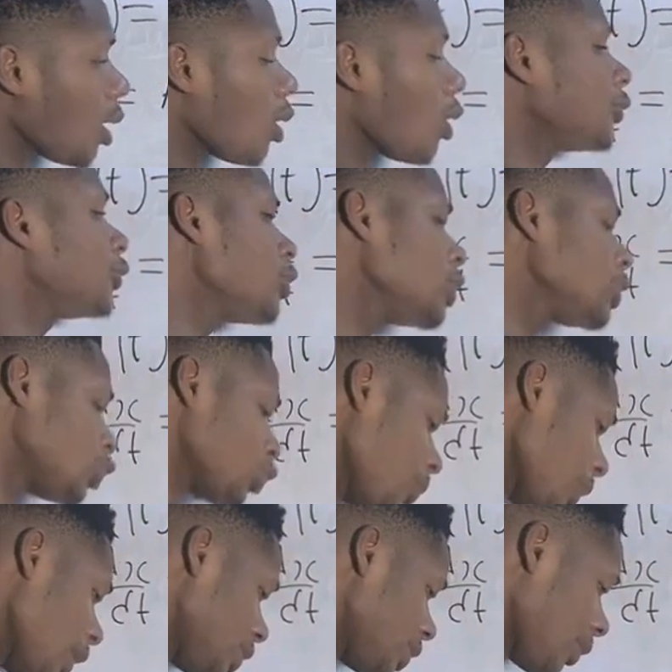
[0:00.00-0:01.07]
Although in some
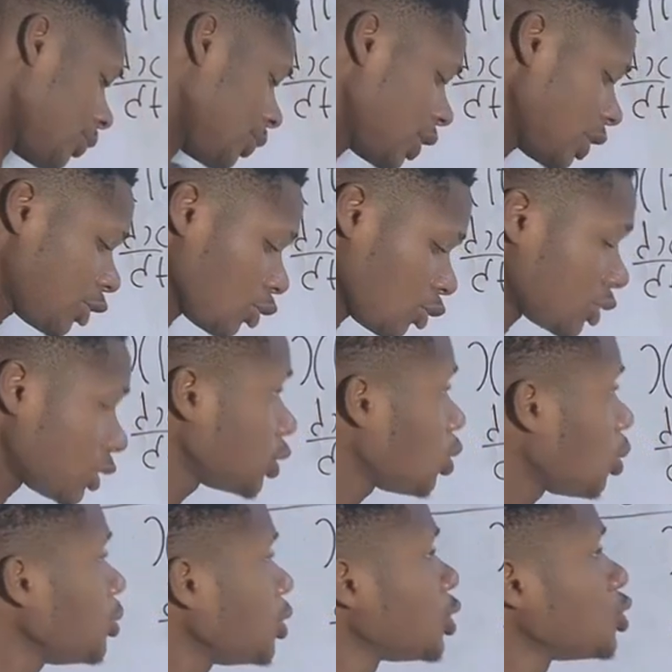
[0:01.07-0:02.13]
examinations they
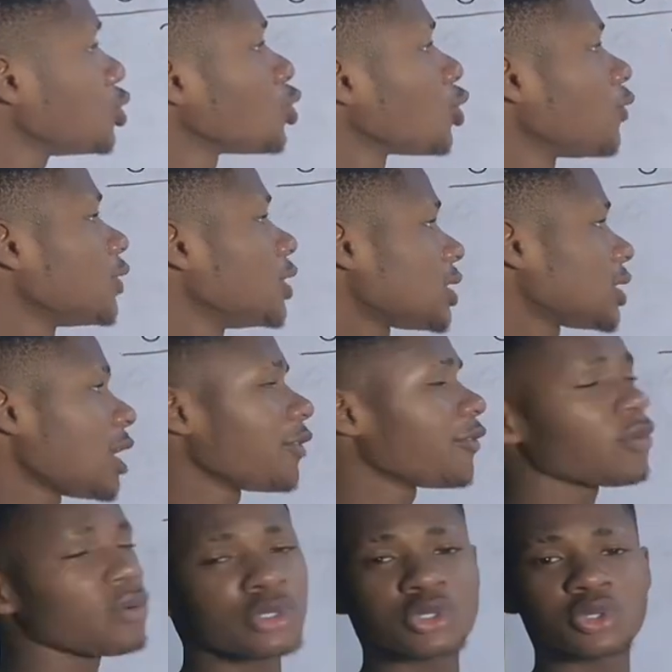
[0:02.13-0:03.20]
don't make use of the sine
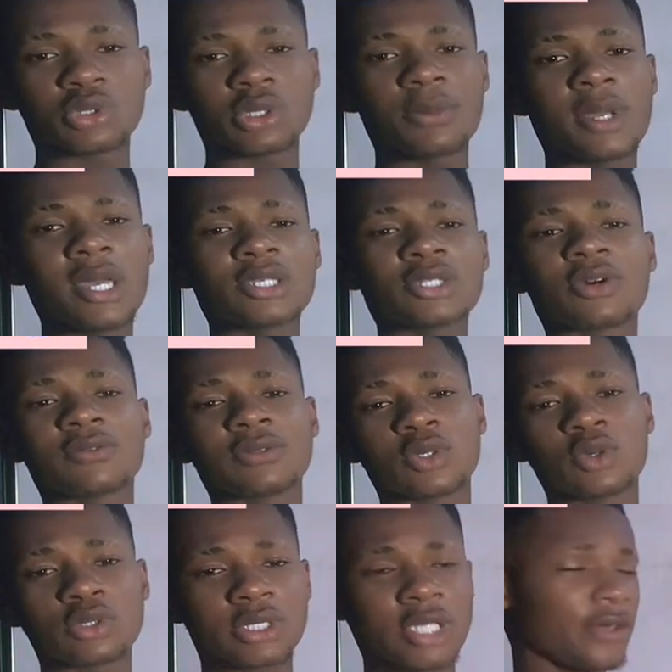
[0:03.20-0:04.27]
function, they make use of the
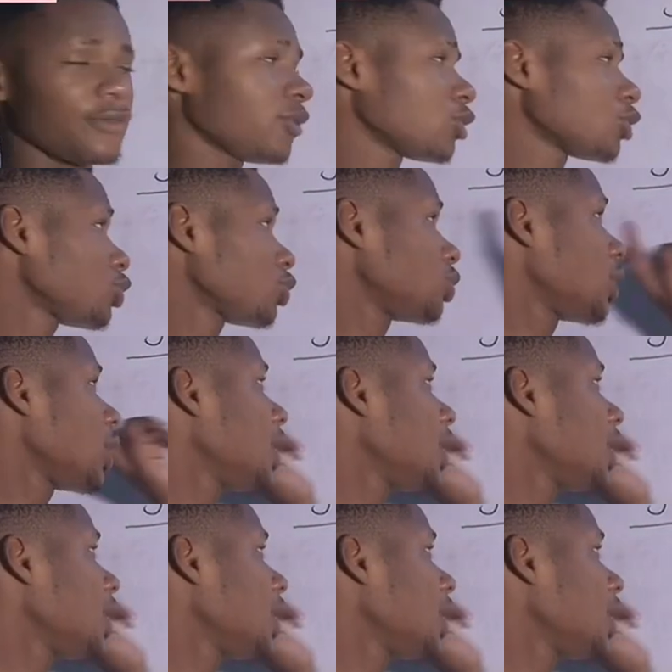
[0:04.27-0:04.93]
cosine function.